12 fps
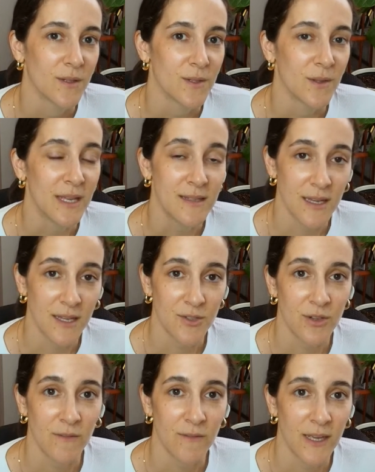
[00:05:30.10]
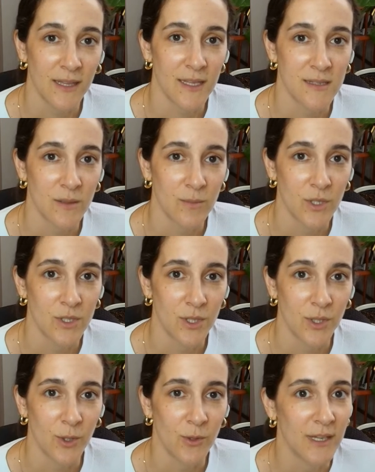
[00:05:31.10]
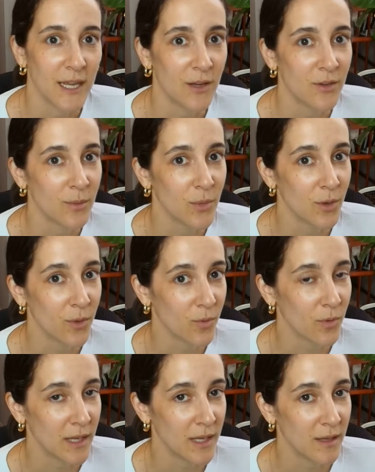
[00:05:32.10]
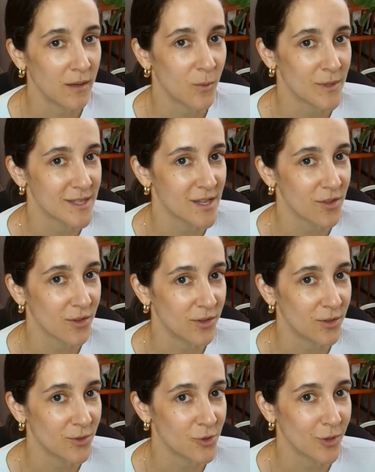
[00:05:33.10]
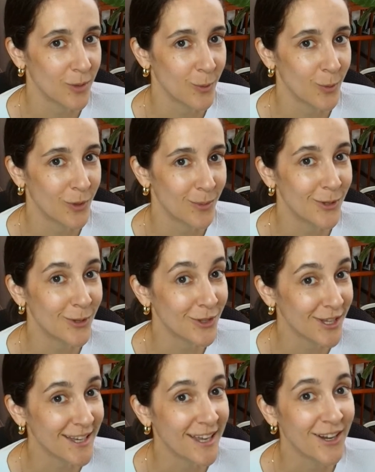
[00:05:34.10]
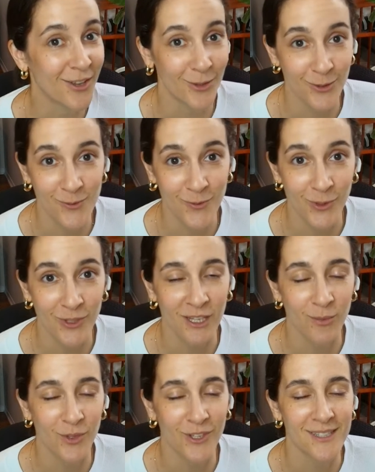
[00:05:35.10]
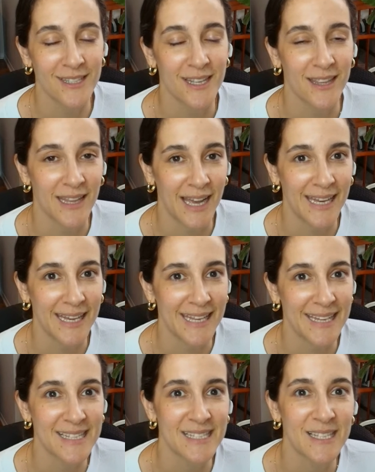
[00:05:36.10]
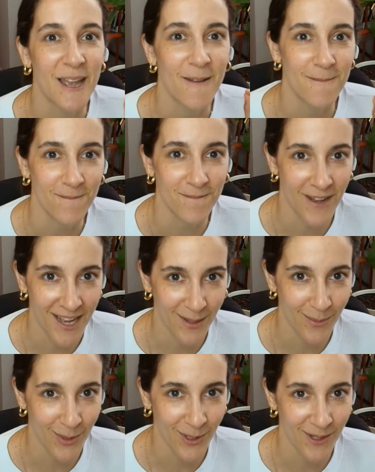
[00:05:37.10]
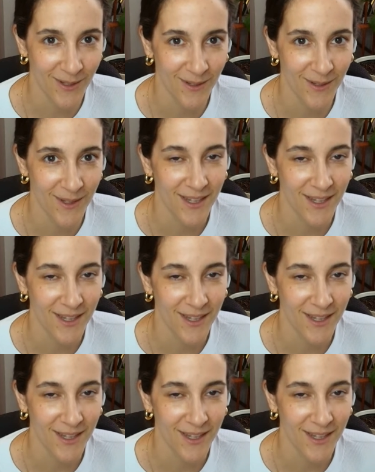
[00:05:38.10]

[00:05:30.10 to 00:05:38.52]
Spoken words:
So that's saturated fat, that's number 2. Now, number 3, what's the third nutrient we want to be looking at on those food labels? That is fiber.